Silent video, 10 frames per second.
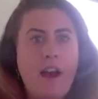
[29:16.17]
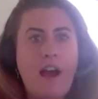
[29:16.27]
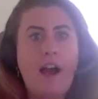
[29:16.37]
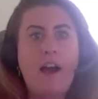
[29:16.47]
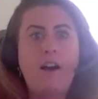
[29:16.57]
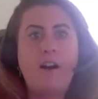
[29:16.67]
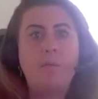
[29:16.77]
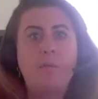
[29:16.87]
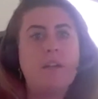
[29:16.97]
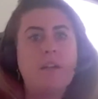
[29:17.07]

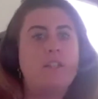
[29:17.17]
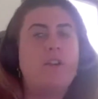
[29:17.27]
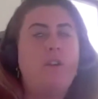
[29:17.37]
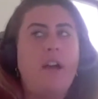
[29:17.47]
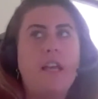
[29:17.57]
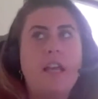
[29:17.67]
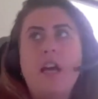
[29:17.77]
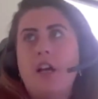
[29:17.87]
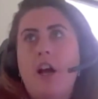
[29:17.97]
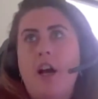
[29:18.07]
So like
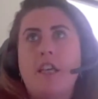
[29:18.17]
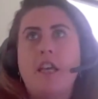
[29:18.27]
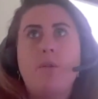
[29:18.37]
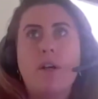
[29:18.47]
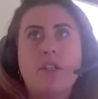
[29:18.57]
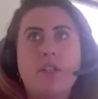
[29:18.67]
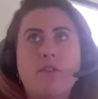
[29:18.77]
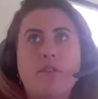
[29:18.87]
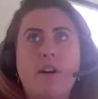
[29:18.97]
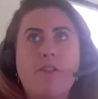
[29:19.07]
kind of asking questions
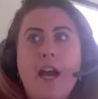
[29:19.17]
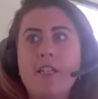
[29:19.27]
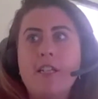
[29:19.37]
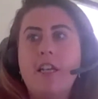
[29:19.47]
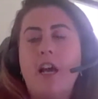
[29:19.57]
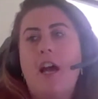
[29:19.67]
around that.